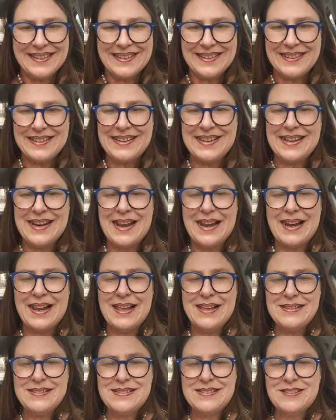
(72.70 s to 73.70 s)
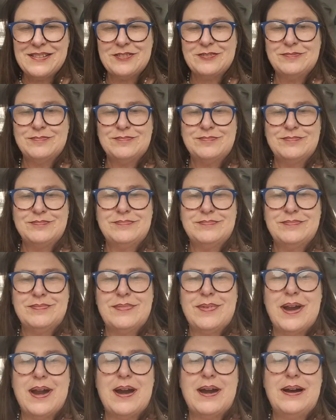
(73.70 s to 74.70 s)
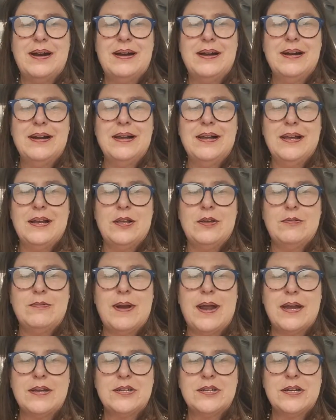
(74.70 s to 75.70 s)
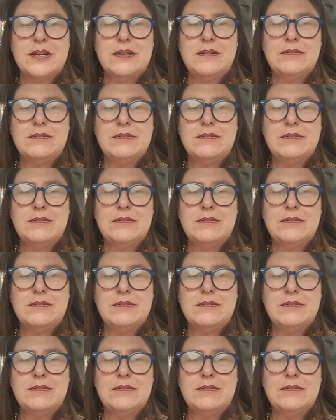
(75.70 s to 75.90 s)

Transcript: G'day, Les. Hello, Rajan.